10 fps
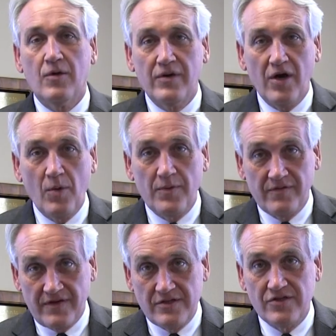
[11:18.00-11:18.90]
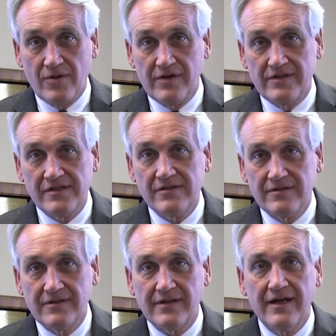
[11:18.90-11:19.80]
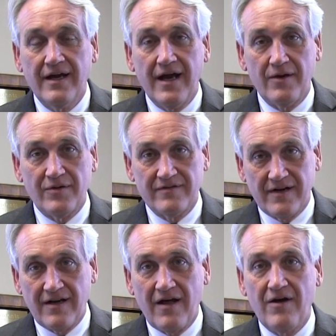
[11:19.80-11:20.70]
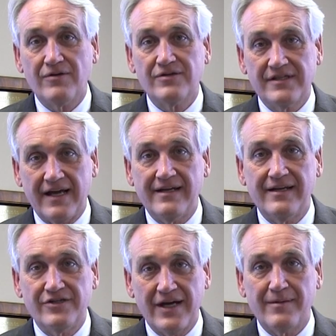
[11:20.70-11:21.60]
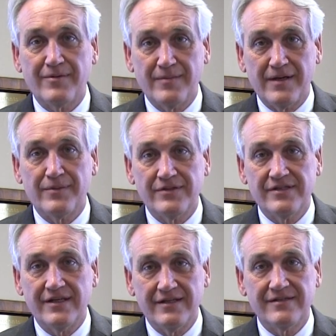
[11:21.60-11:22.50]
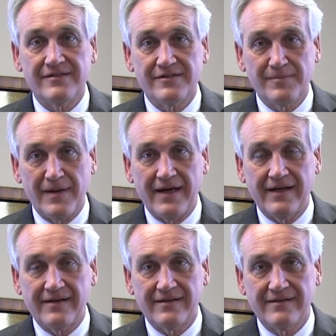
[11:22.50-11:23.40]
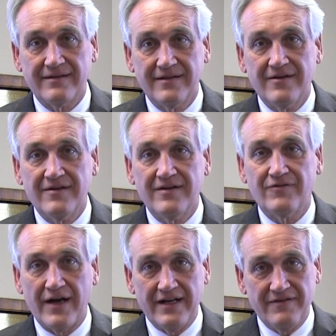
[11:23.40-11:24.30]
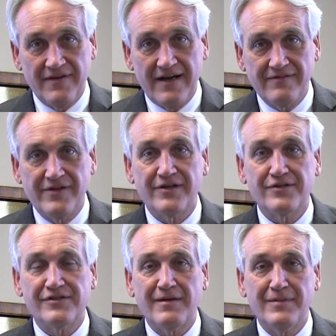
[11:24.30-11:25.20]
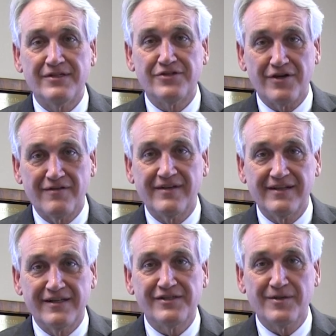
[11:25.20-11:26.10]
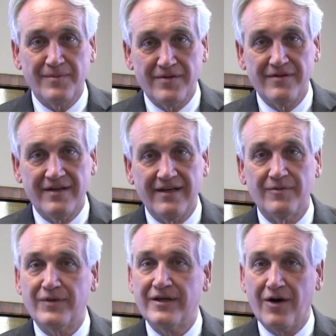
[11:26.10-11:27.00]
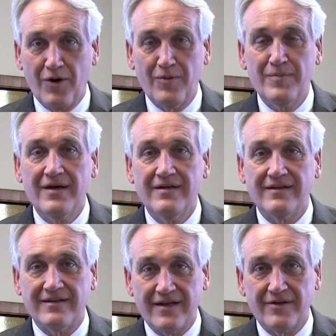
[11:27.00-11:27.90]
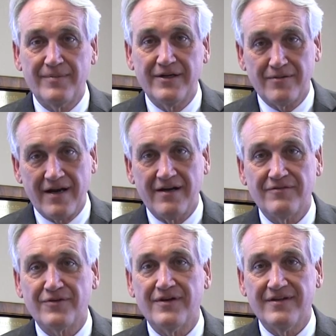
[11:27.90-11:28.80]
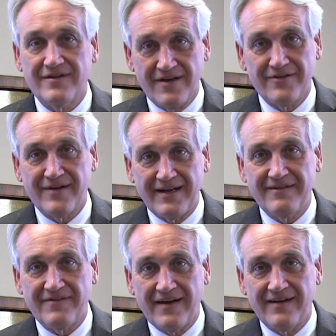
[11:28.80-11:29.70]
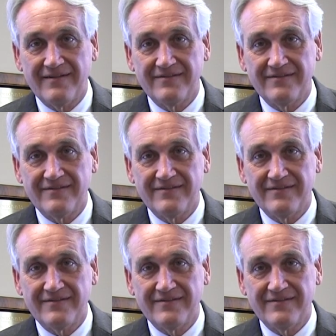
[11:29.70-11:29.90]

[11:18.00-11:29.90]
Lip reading: We hope you've enjoyed this look at one of our long-standing chamber members, Citizens Bank. For 85 years, they've been serving this community, and we hope that they'll be around for another 85.